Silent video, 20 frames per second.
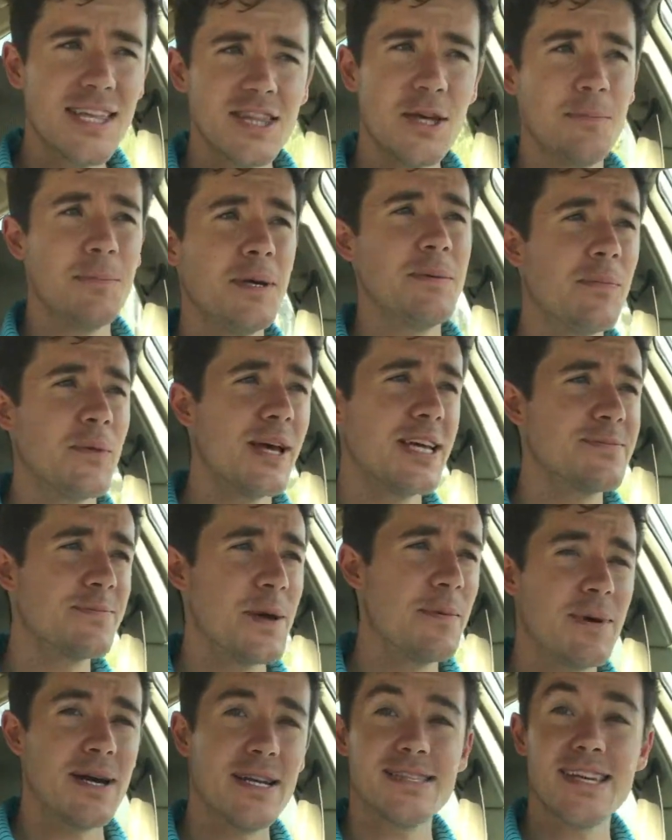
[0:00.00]
the people I
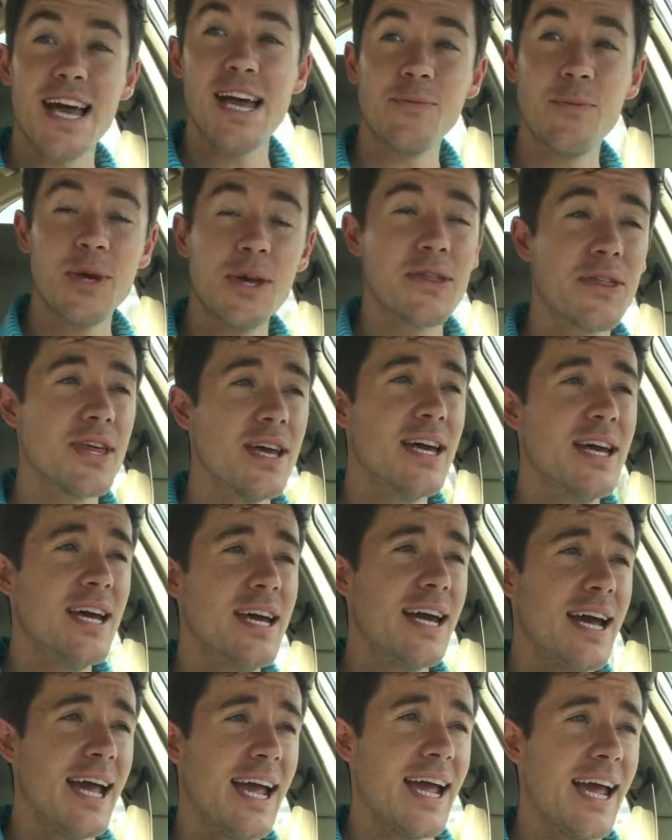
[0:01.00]
spend my time with
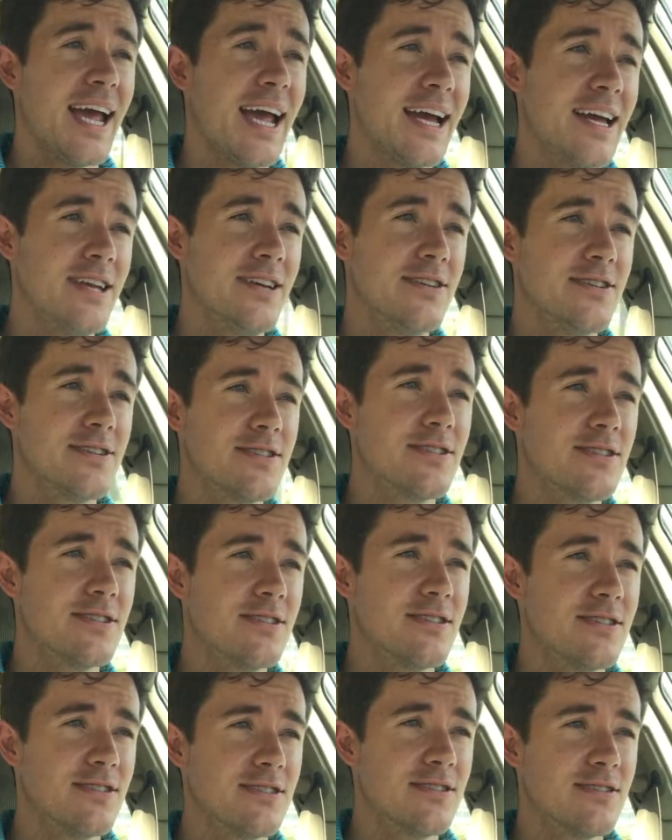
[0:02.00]
and
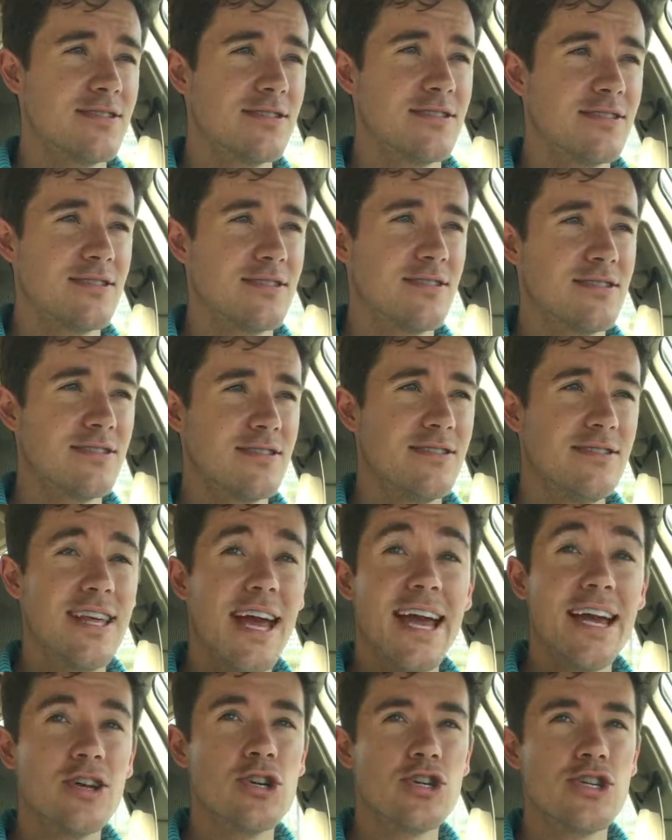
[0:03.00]

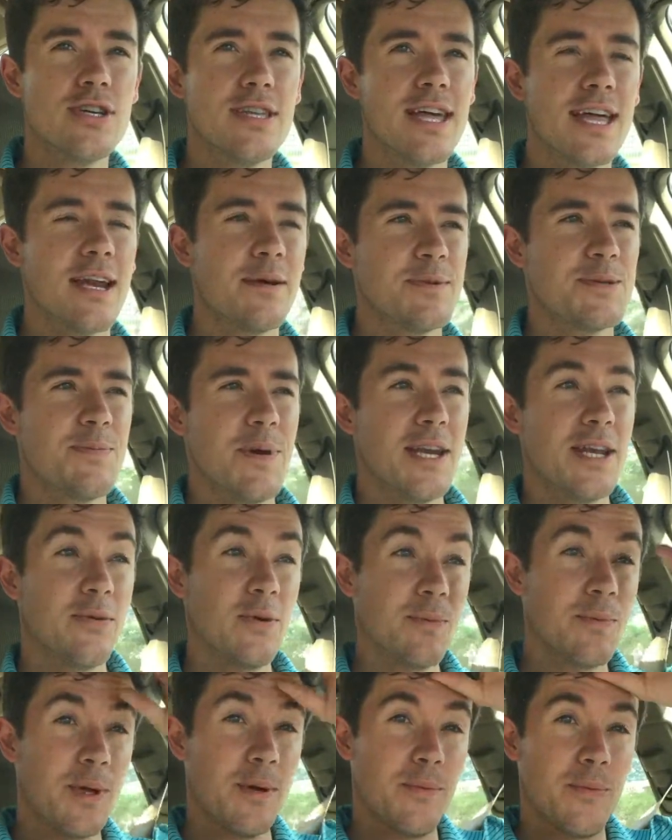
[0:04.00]
the energy that I'm spending
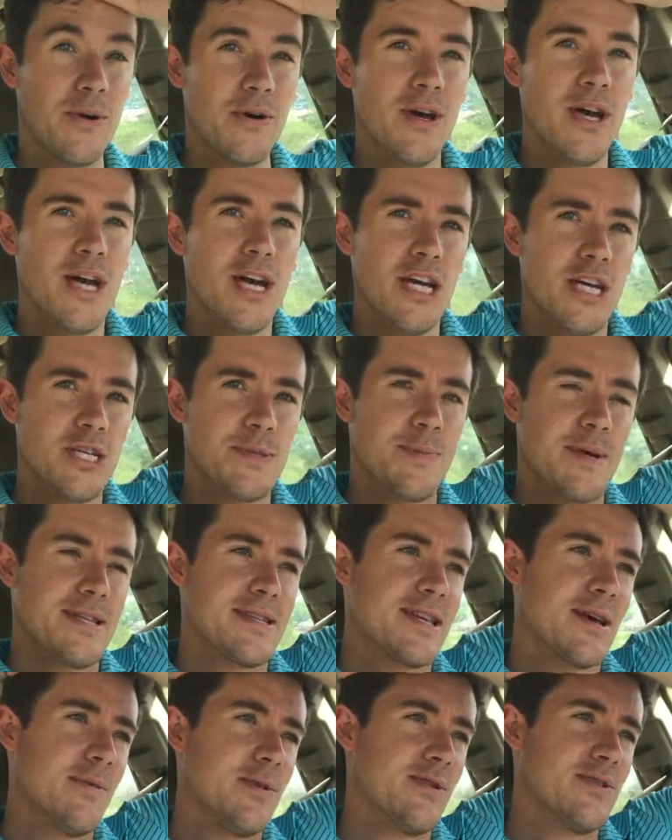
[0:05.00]
with people. You
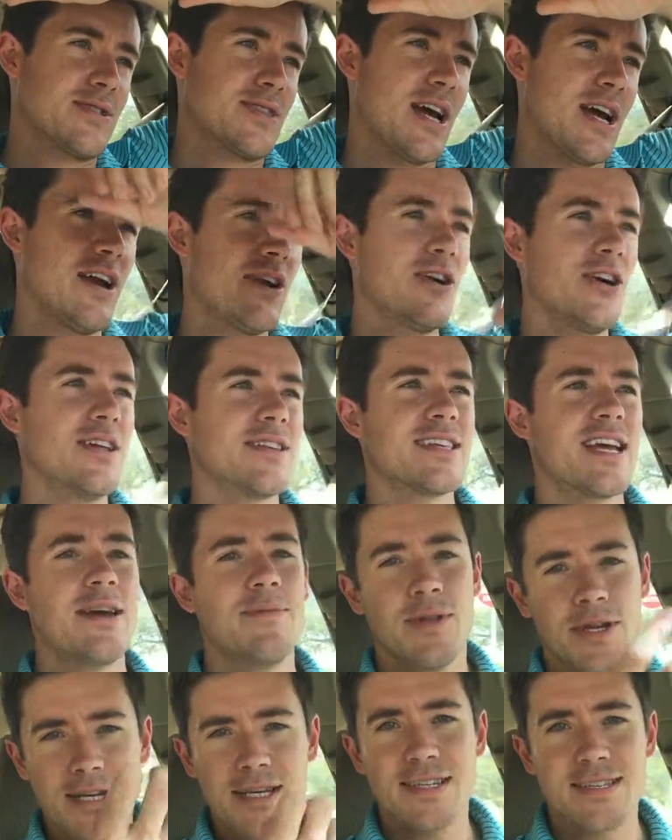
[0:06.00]
spend someone who's tired all the
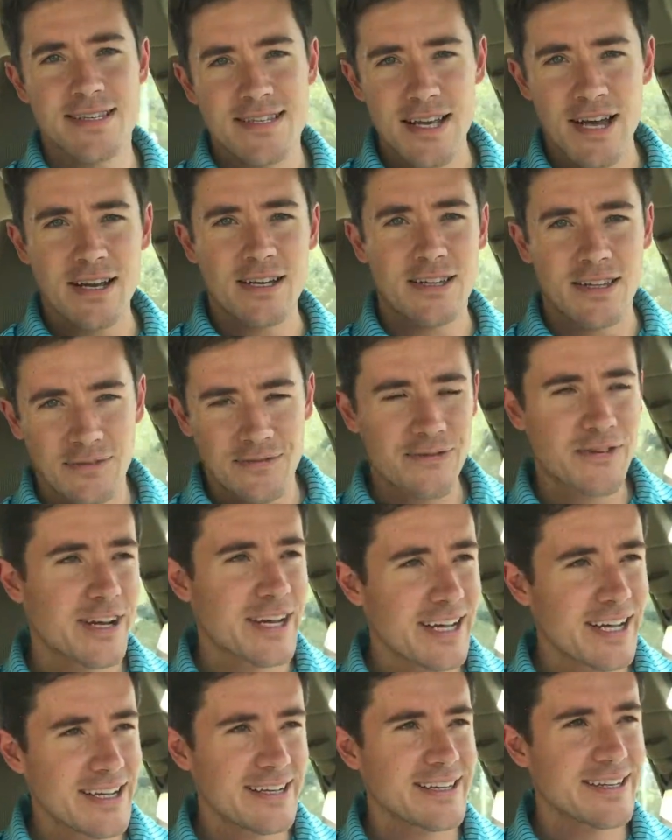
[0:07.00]
time, they're gonna
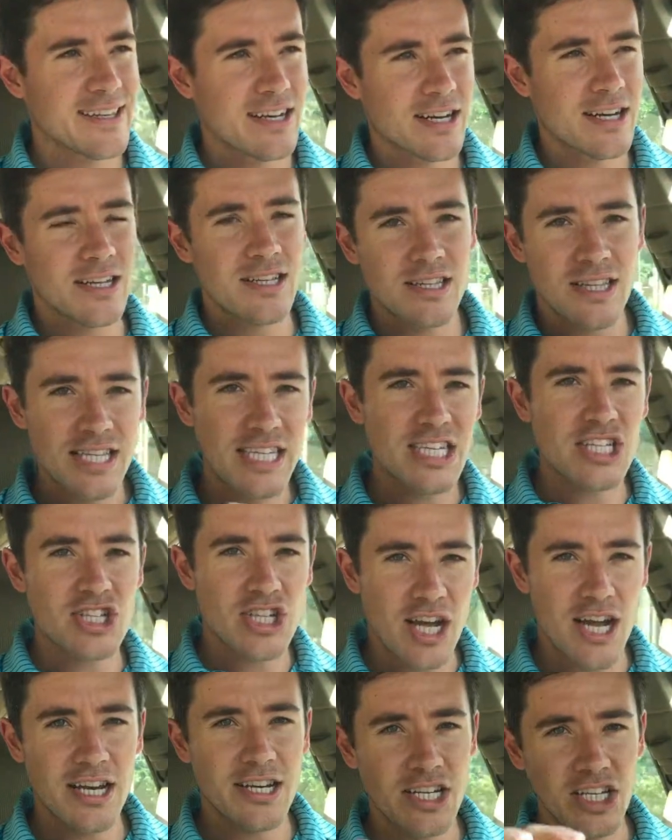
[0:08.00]
they're gonna
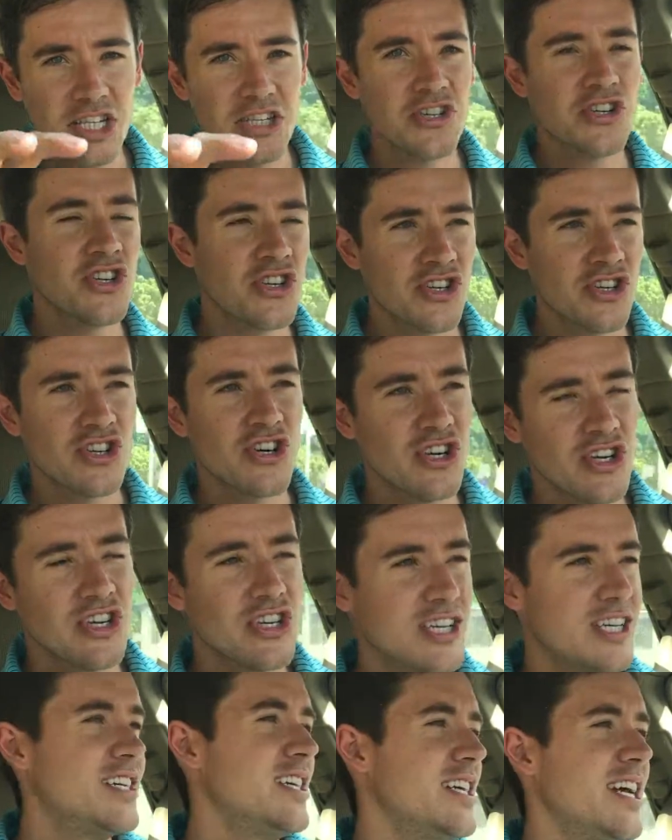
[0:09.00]
leech onto your
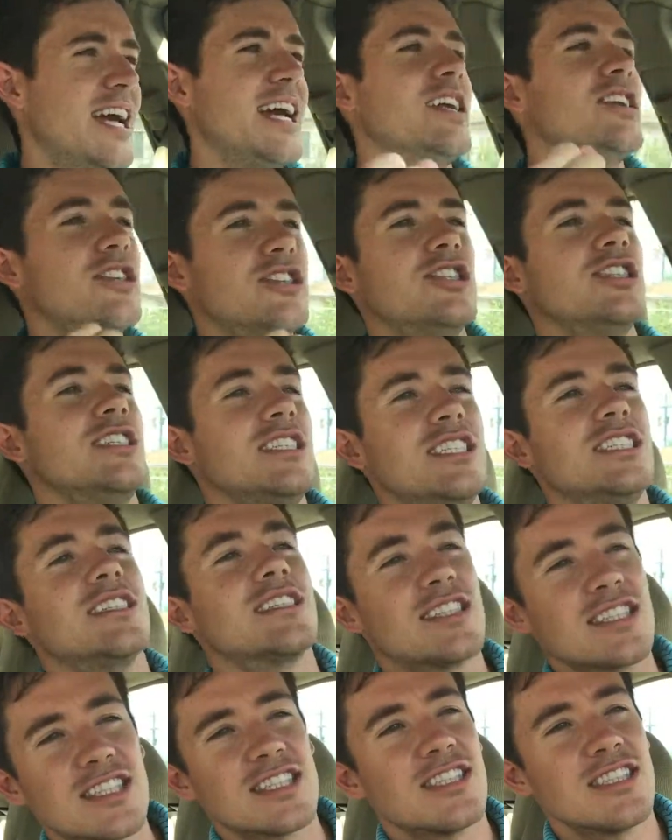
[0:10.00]
energy
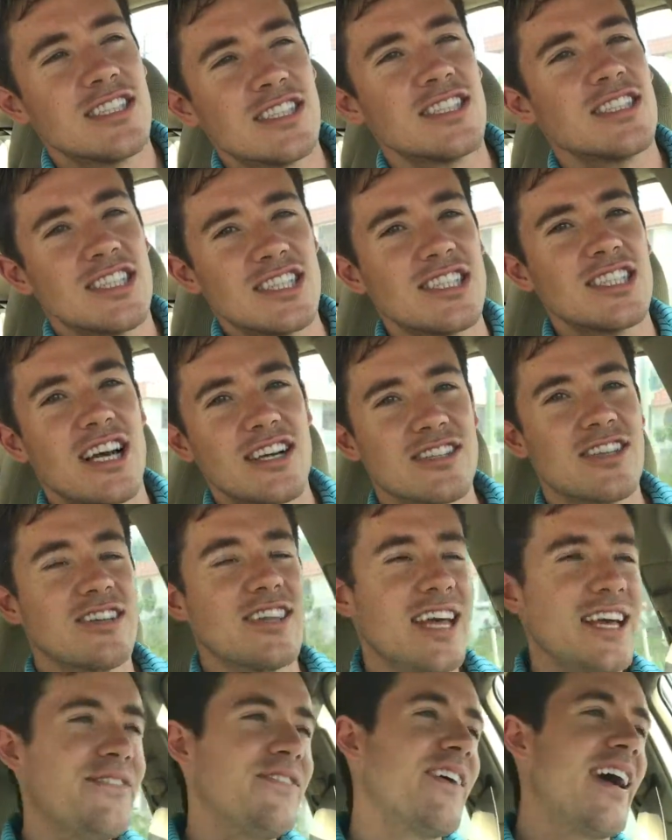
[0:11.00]
and suck the
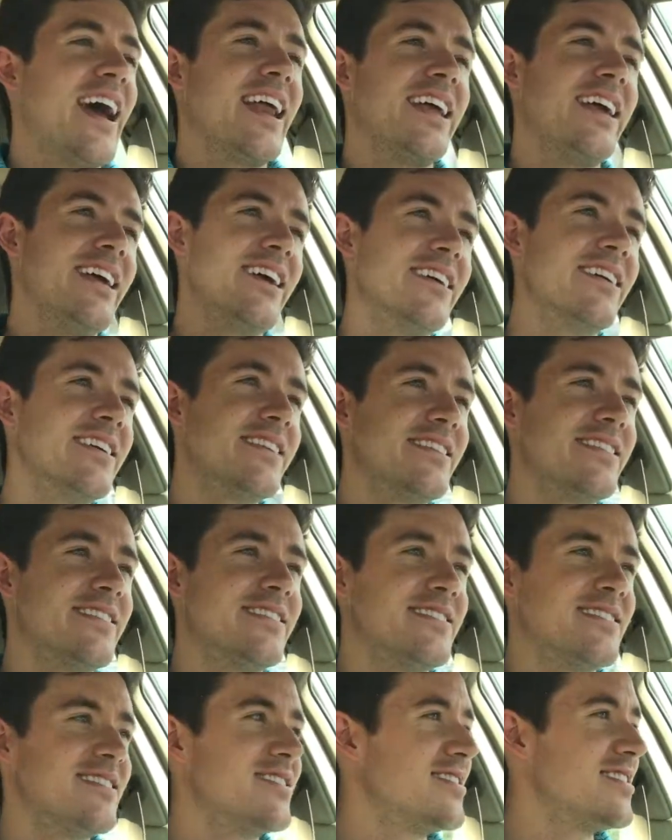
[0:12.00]
life out of you.
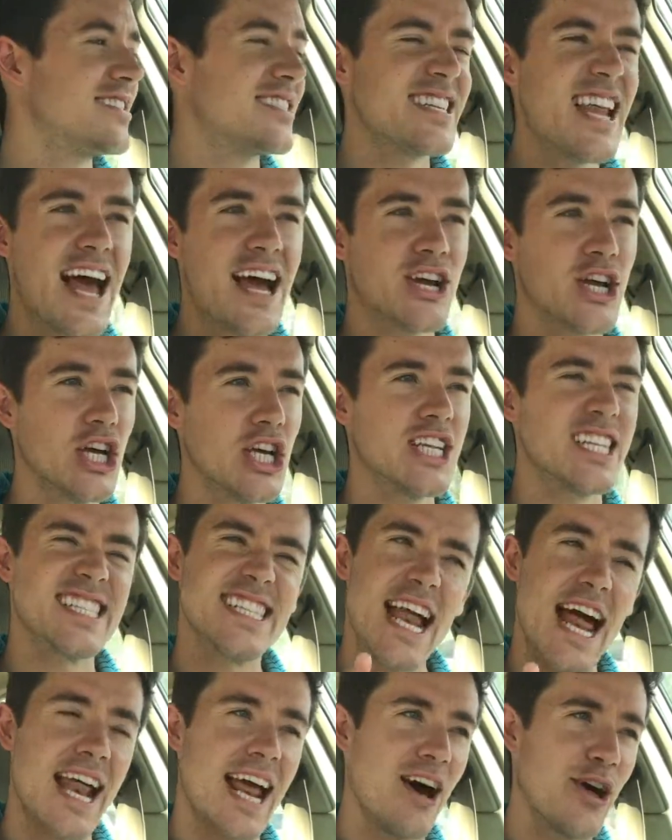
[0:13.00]
It's just not good.
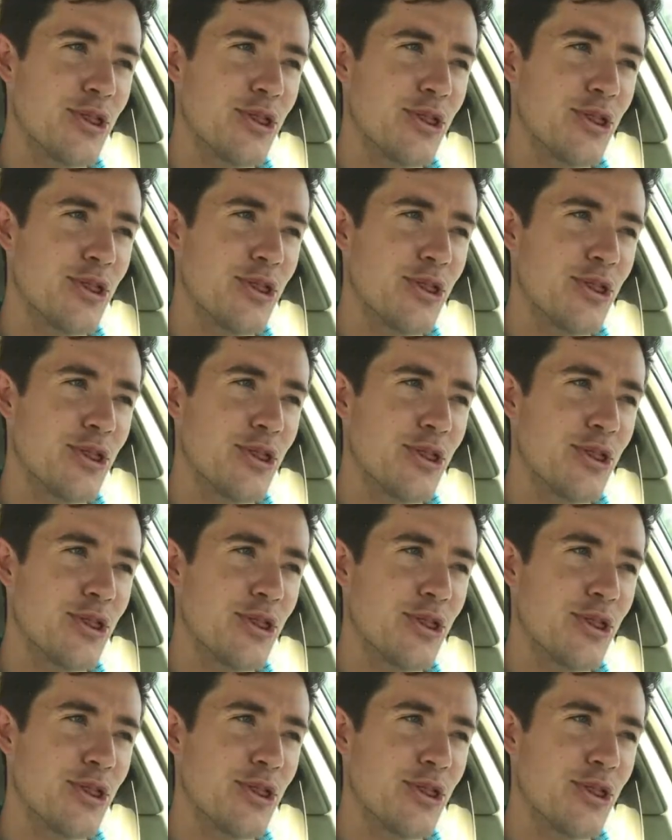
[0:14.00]
It's not